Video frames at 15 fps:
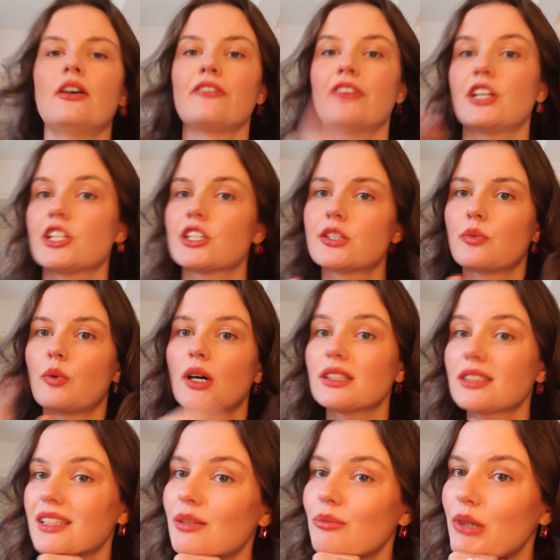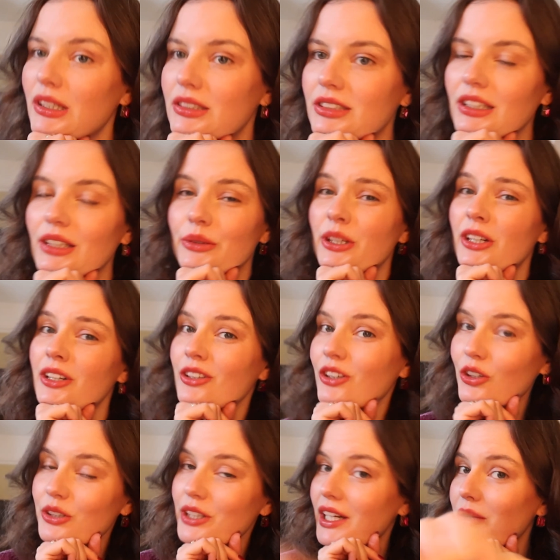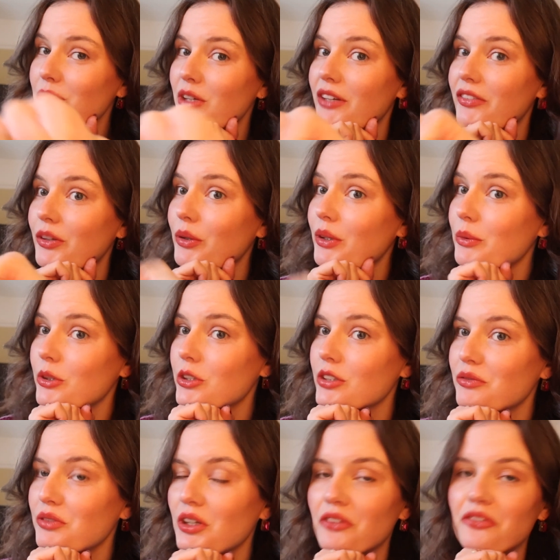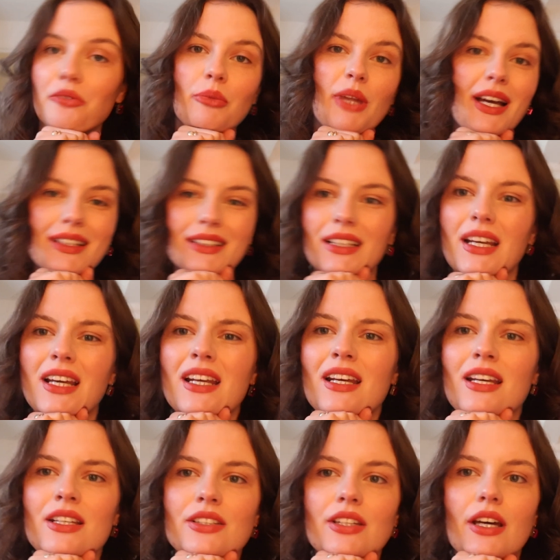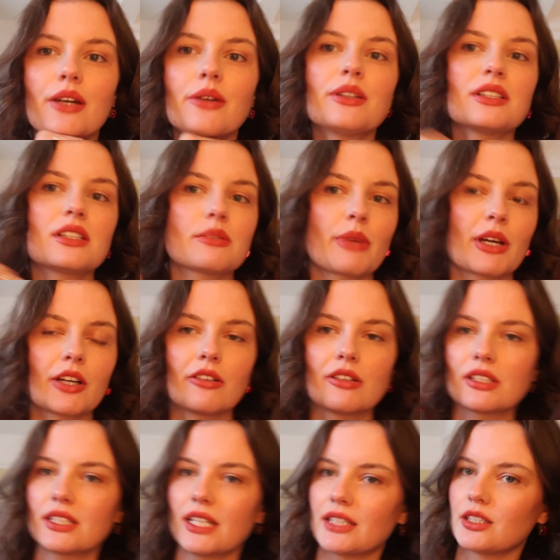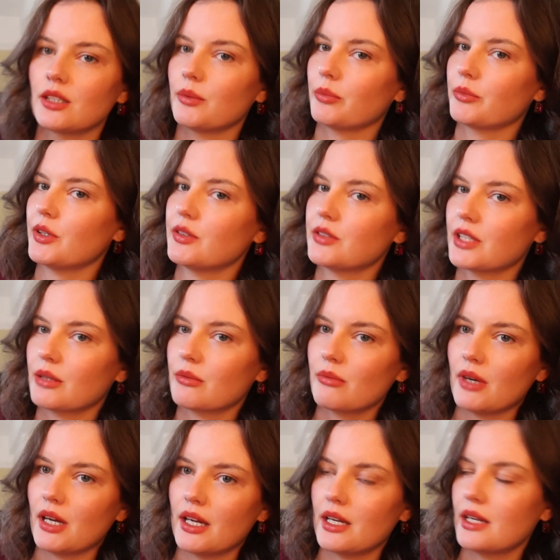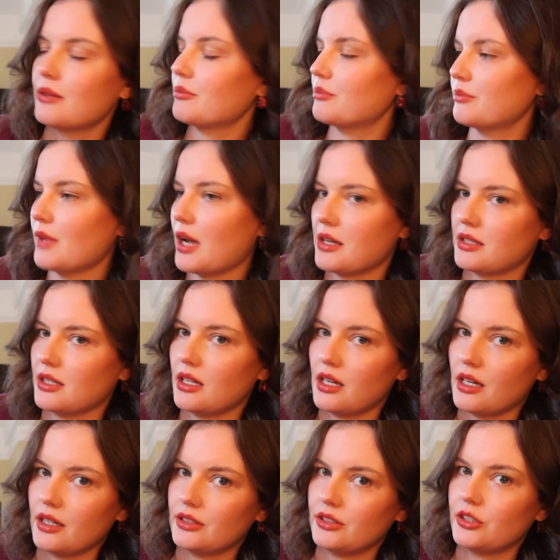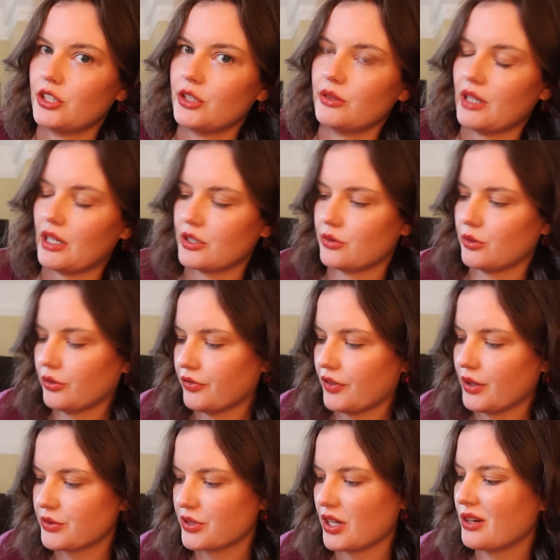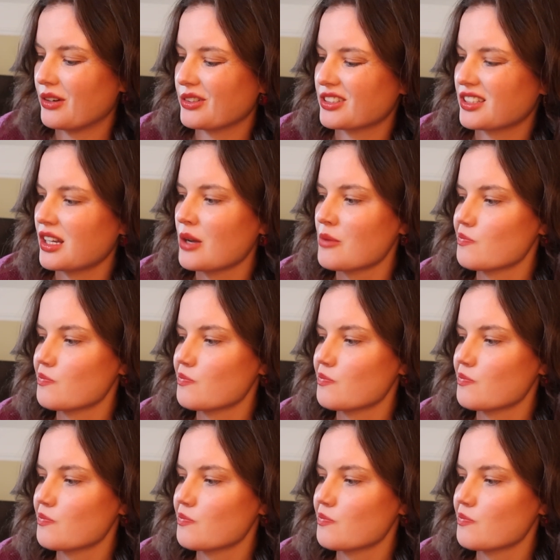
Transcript: finished whilst in Barcelona on camera if you want to watch the vlog from that. So this is my current setup. I'm using my SLR to shoot the actual photos.